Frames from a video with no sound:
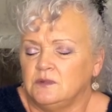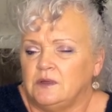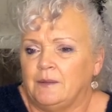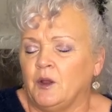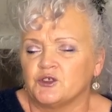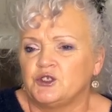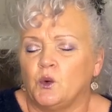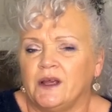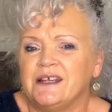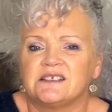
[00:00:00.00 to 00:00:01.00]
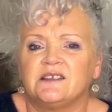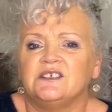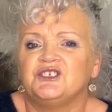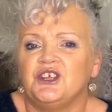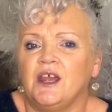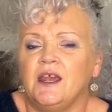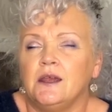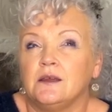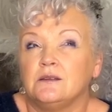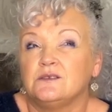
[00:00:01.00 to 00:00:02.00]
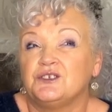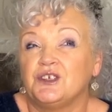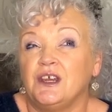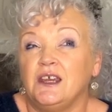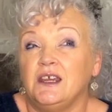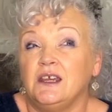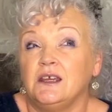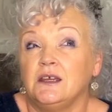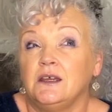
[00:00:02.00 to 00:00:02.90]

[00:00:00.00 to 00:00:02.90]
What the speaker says: I'm not sure. It's the JSKY,